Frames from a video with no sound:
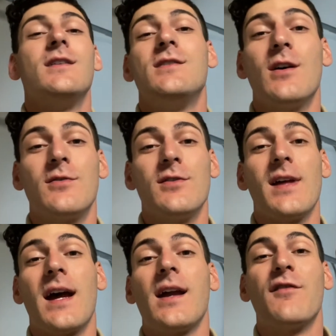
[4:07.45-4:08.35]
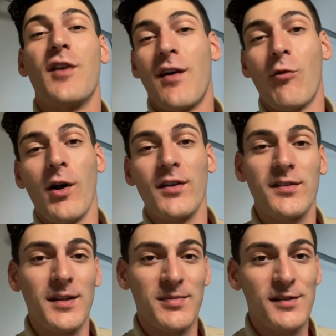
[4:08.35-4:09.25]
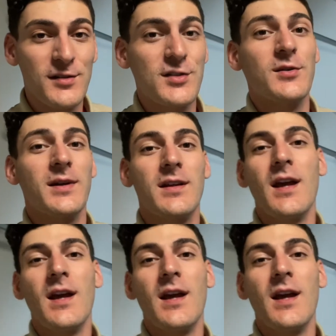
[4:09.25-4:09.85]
Don't do that. If you have wire snips, do it.